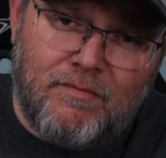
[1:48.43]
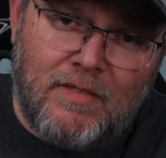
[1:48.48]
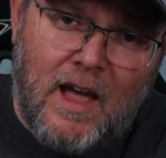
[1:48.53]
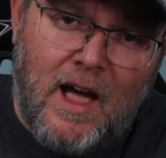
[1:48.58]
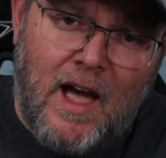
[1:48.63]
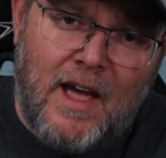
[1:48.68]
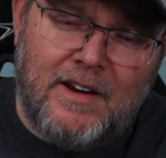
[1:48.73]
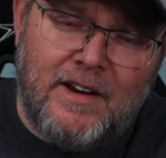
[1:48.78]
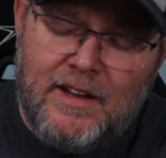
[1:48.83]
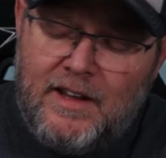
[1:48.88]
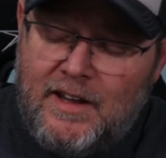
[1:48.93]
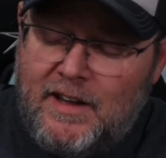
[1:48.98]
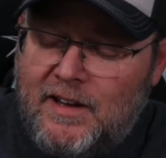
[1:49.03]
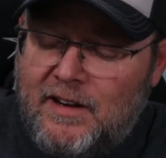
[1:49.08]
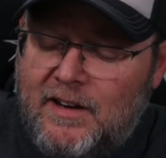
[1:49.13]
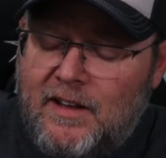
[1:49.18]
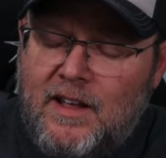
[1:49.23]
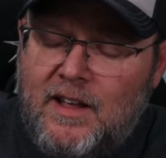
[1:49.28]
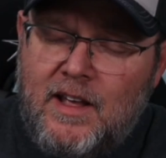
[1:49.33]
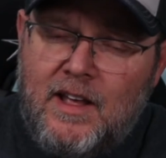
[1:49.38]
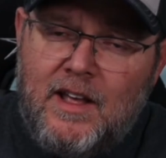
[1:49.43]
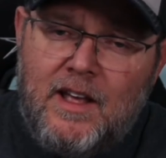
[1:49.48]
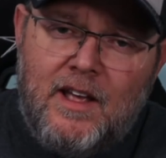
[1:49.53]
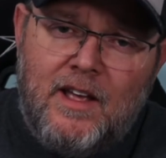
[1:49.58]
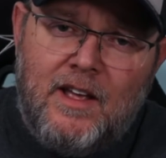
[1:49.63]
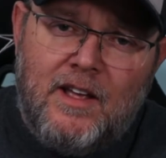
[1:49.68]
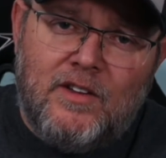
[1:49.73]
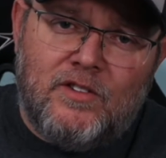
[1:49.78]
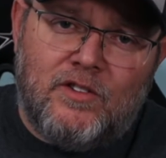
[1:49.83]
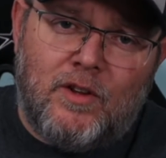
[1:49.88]
I need
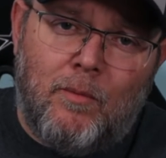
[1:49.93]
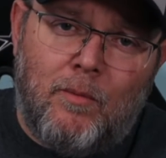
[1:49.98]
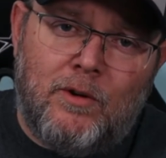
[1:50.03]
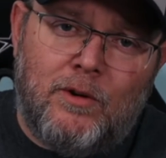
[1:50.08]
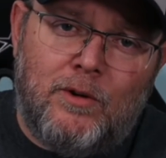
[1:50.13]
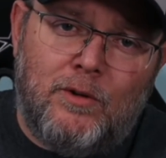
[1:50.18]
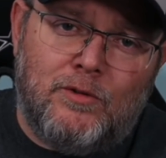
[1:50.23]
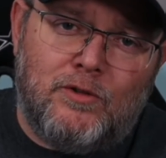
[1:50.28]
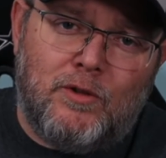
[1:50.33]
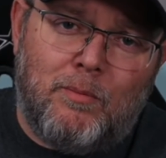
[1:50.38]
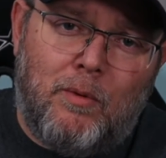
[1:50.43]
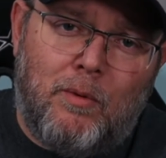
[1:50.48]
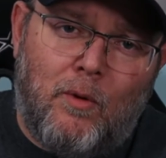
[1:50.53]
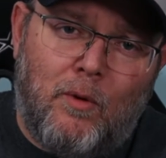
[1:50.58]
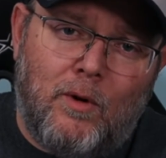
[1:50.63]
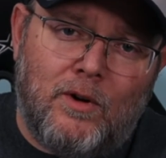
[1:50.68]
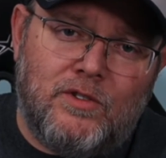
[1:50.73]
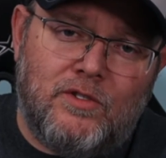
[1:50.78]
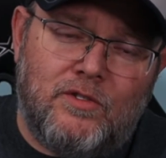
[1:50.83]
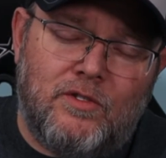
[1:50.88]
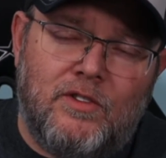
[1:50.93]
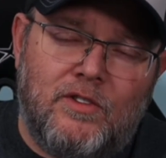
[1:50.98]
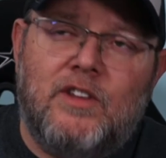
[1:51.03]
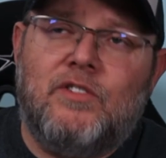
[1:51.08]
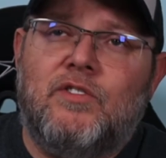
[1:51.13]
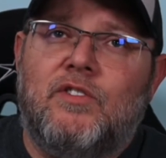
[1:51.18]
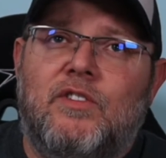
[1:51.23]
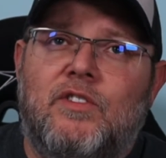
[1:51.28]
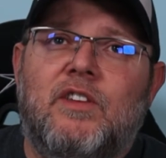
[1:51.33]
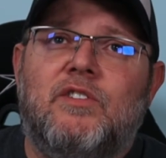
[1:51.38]
someone who supports
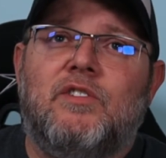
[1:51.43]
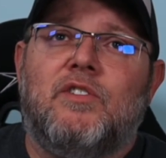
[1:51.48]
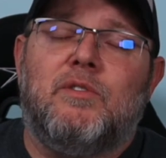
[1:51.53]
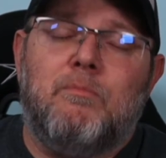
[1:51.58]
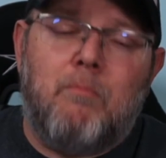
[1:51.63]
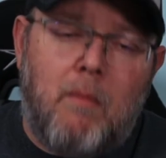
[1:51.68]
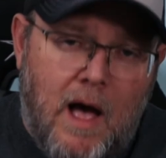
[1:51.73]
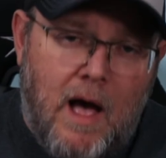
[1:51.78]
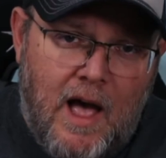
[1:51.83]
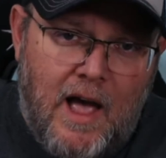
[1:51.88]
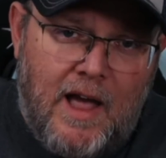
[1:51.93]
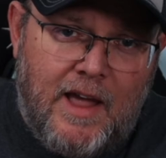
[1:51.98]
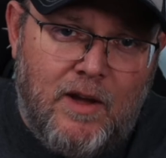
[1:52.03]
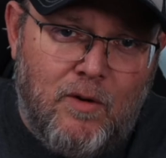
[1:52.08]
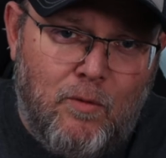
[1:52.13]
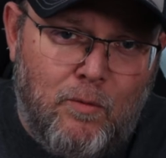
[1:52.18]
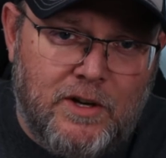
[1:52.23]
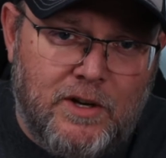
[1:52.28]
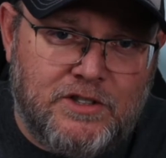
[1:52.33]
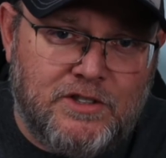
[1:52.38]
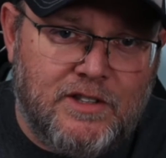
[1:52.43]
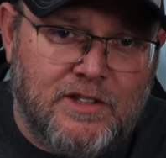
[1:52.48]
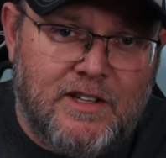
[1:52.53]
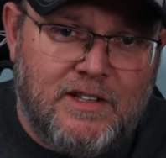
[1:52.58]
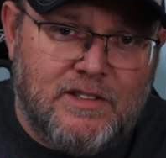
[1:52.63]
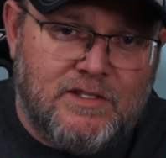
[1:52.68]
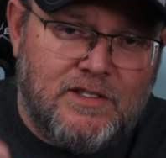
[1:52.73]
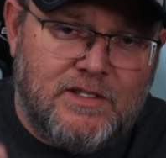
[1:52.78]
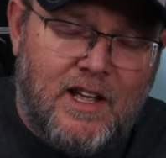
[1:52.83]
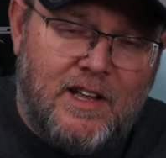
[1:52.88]
this this is my wish
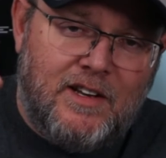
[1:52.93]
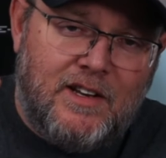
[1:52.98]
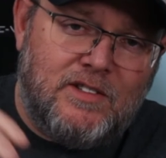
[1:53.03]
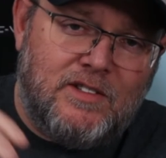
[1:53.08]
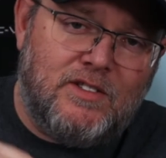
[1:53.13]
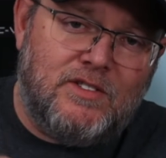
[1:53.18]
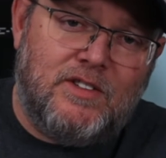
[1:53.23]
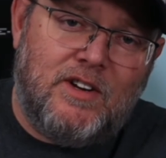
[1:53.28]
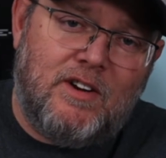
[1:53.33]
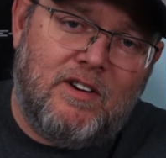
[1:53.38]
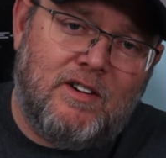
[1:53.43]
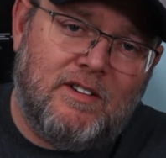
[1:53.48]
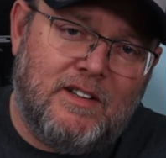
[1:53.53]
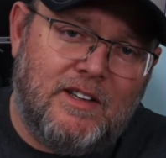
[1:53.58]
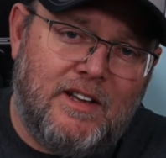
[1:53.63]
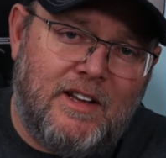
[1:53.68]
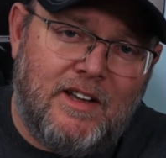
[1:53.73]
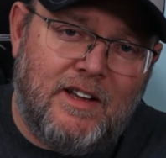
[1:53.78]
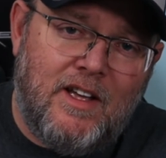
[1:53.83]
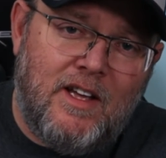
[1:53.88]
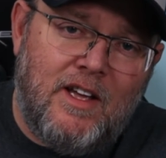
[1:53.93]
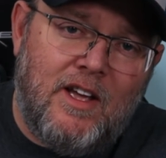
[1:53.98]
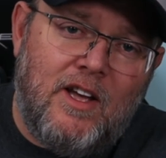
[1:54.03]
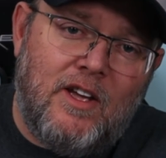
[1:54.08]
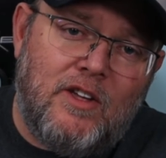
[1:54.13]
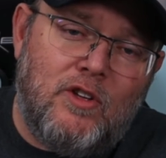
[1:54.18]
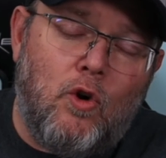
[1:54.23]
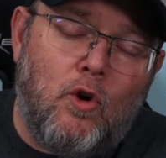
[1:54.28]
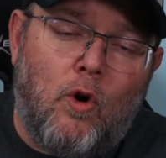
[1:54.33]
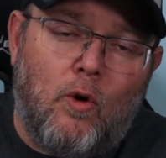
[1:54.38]
list, not necessarily
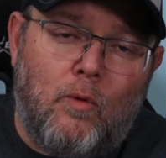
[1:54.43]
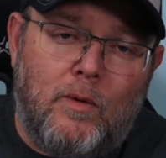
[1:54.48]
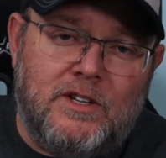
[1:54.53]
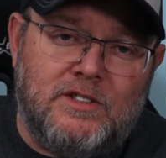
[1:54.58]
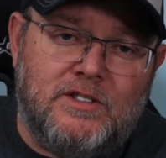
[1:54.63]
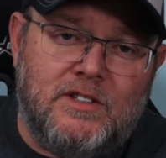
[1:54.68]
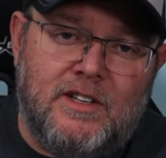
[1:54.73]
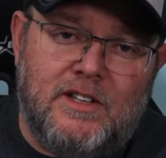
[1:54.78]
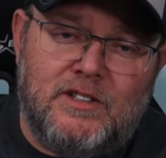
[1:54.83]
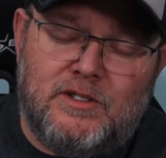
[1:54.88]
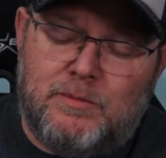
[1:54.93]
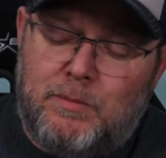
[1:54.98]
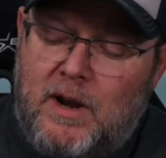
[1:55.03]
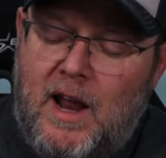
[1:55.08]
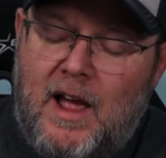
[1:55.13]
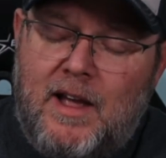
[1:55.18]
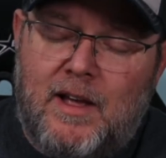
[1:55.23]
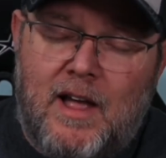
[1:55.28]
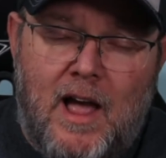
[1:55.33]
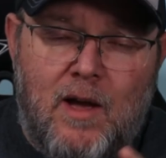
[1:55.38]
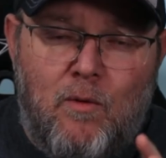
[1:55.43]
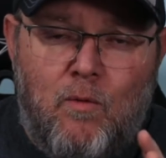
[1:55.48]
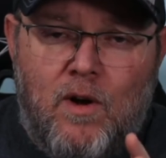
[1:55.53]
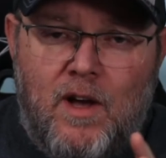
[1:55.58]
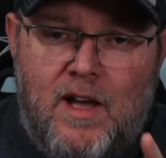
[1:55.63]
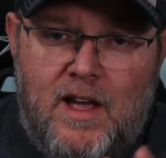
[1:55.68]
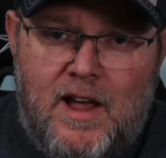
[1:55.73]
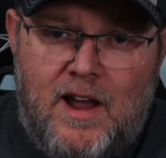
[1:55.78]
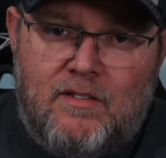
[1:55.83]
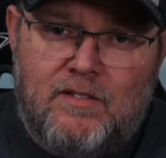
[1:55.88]
your wish list, but I, I
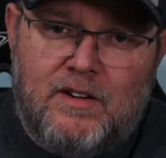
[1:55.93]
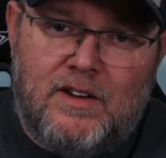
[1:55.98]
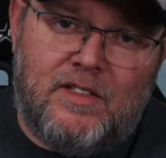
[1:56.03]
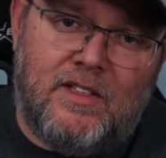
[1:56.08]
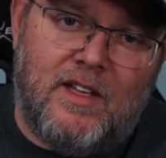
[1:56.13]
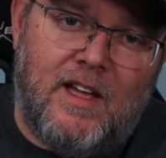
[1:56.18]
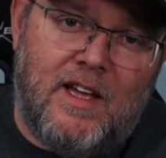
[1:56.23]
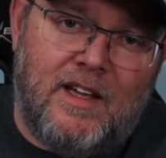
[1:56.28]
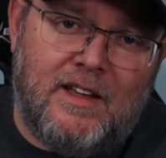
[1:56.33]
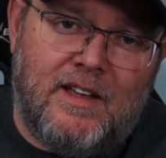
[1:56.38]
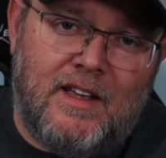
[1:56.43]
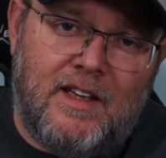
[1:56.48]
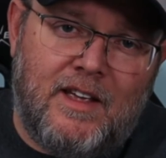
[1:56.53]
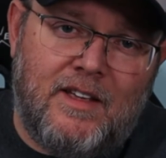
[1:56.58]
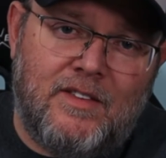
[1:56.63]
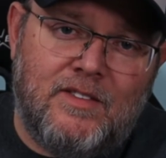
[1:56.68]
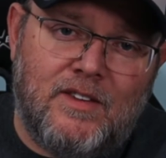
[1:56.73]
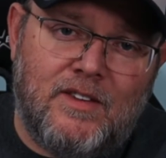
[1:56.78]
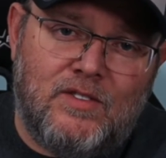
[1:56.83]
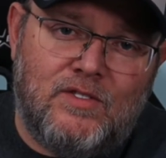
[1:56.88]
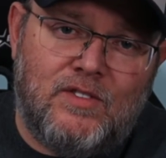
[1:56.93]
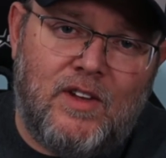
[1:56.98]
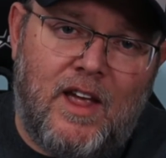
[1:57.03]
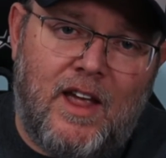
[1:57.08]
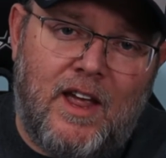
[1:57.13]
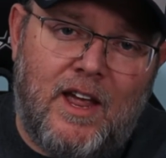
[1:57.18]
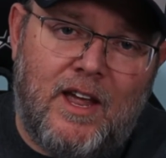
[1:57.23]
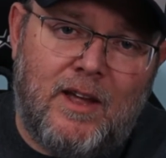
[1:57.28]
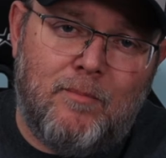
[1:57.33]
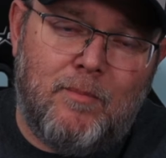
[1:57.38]
want everything in the
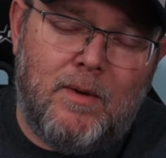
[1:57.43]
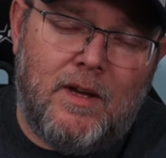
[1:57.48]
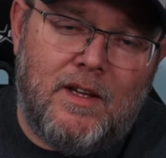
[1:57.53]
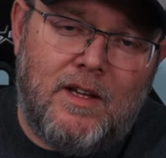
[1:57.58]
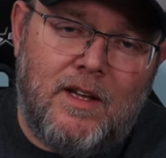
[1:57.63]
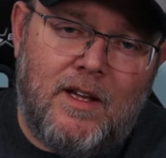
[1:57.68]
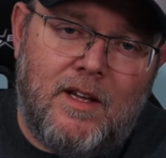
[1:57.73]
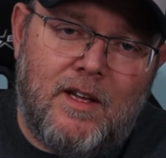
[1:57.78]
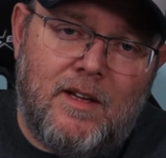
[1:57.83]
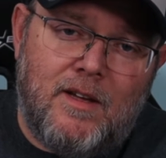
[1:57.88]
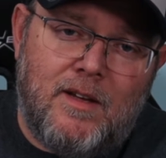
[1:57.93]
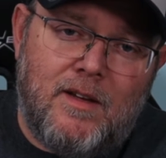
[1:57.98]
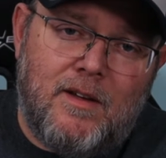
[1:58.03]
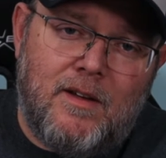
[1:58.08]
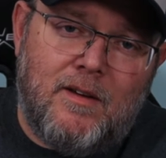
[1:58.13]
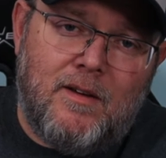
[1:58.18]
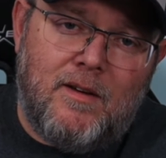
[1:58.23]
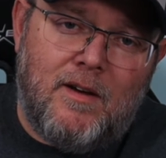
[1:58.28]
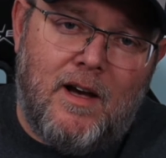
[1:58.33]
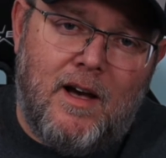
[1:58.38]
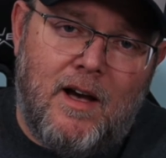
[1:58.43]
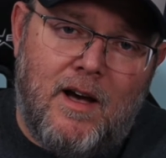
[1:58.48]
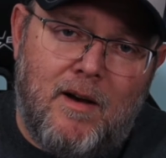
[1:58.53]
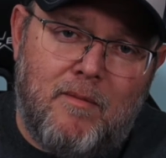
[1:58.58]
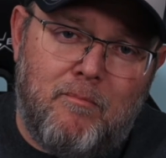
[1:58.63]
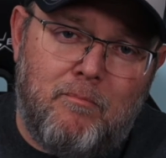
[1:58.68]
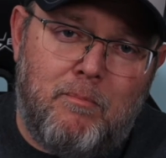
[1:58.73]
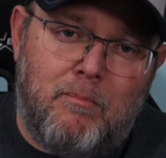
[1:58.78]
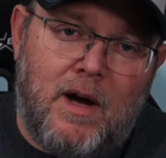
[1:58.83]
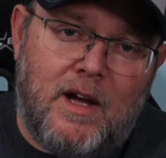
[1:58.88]
same uh,
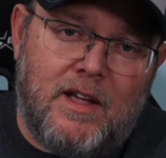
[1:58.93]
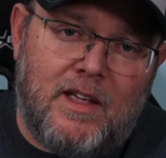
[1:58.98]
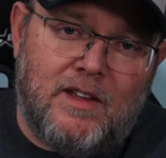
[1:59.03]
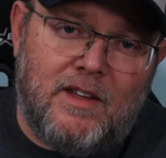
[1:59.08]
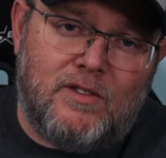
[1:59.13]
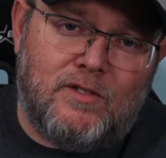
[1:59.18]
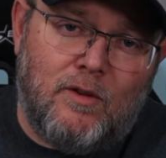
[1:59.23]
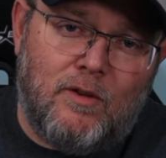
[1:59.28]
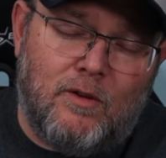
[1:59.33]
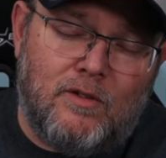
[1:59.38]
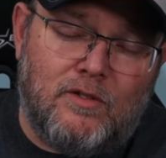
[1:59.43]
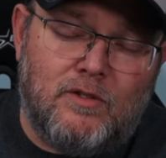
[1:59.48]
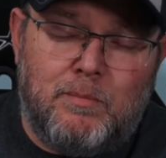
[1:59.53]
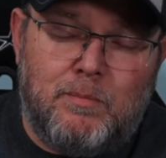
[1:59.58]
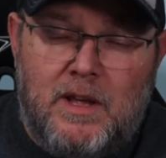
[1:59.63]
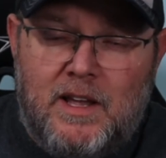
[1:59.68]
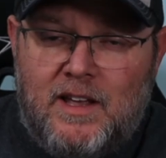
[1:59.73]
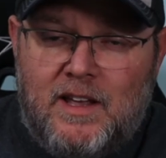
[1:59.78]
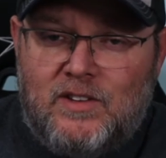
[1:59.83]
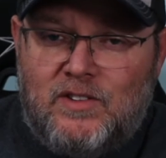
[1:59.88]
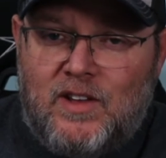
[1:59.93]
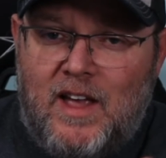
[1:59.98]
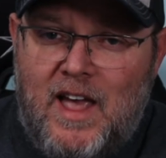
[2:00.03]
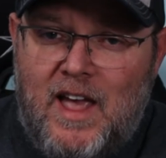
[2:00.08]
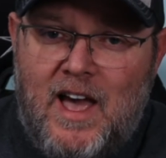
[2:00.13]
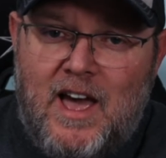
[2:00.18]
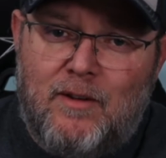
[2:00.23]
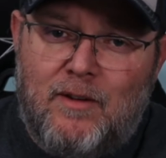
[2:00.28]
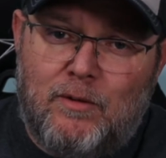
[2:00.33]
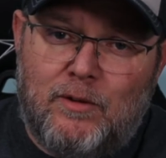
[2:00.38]
bucket, so to speak, as I
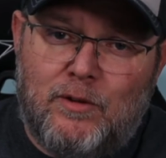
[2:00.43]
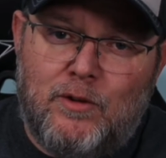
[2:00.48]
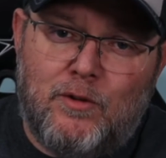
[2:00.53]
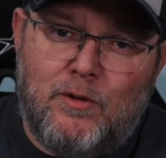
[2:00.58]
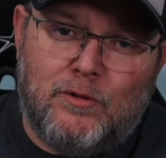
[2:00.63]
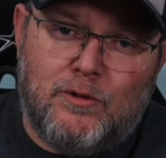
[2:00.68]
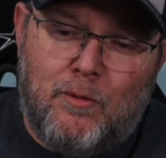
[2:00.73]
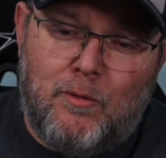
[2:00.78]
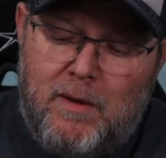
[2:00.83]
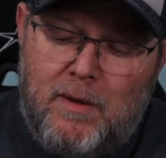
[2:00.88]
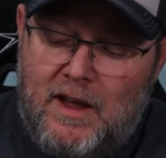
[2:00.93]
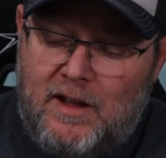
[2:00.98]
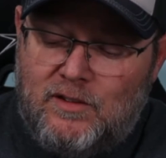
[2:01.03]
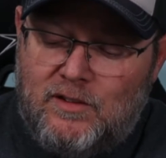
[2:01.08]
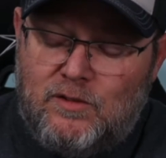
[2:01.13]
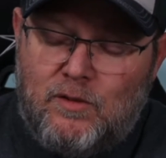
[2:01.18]
had it with Google Domains.